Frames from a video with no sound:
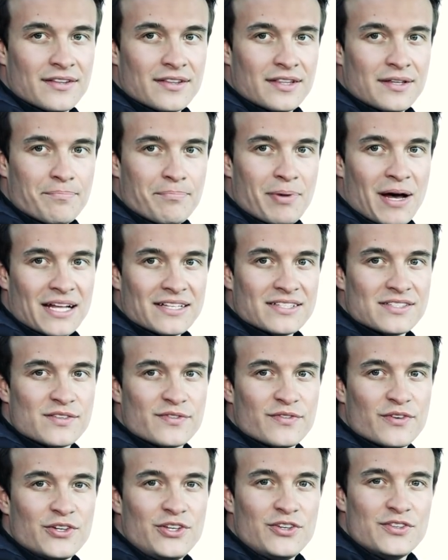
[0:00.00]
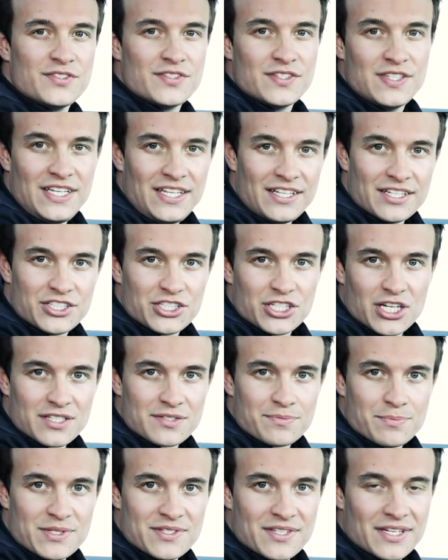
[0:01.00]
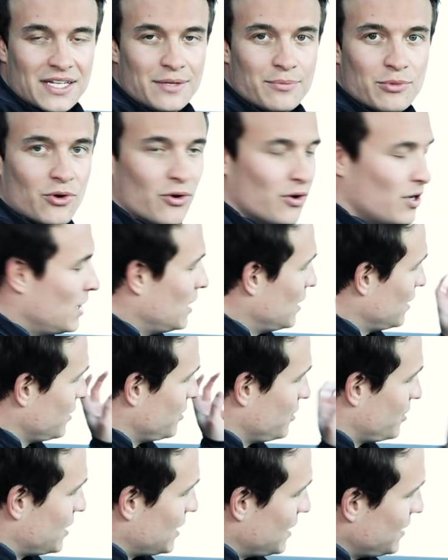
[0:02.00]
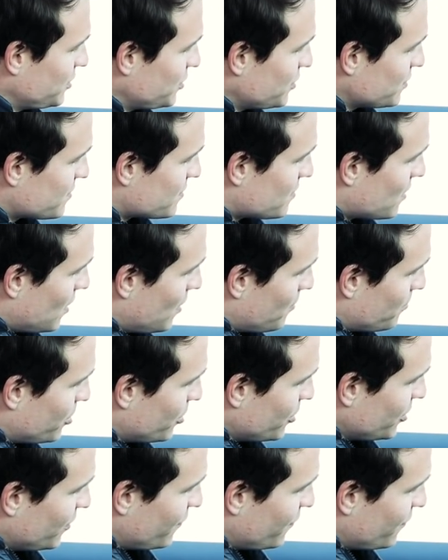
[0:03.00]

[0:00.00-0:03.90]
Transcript: the buttons for your seat adjustments anymore. You can just put